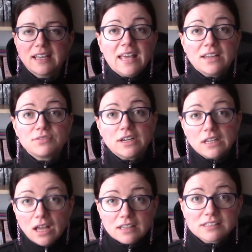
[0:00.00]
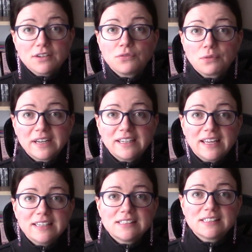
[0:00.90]
and I've done lots of red
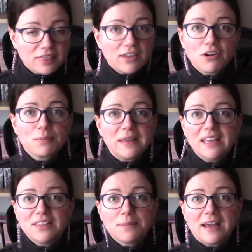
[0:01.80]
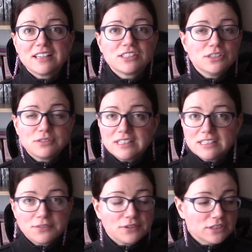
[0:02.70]
light therapy in the past using
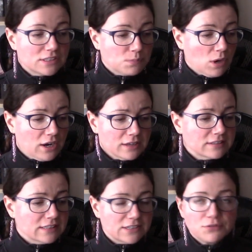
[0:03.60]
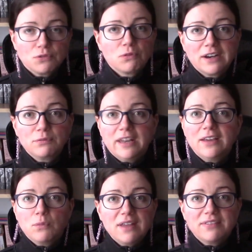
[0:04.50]
different products at different red
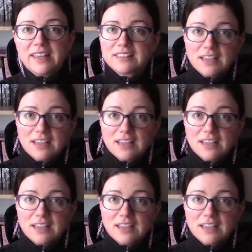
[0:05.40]
light wavelengths.